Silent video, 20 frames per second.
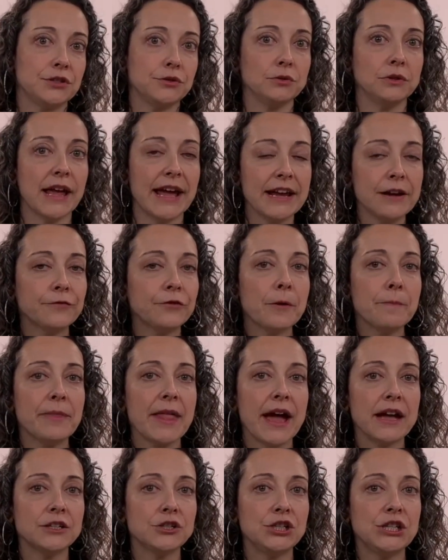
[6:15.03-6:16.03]
you like from
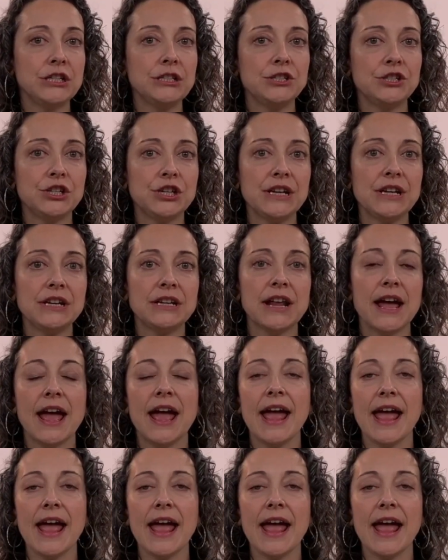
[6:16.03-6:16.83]
that cheat sheet